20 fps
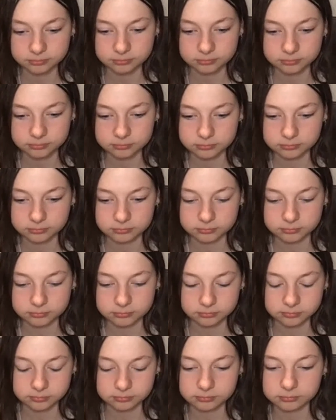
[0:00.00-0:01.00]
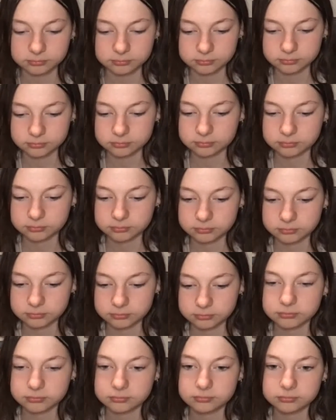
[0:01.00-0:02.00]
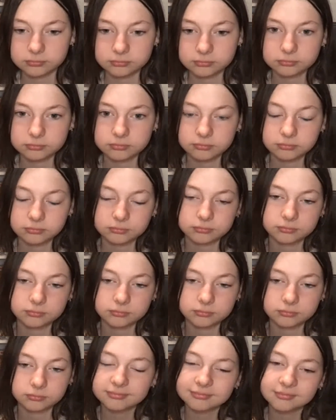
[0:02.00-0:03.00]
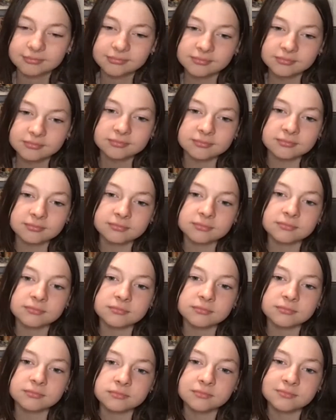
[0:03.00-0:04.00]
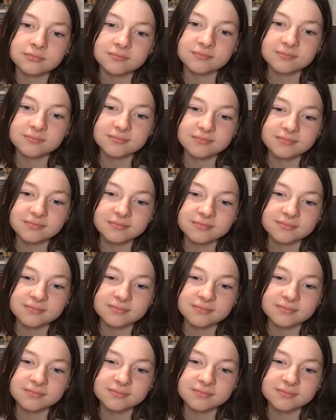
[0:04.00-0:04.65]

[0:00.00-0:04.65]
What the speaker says: (not speaking)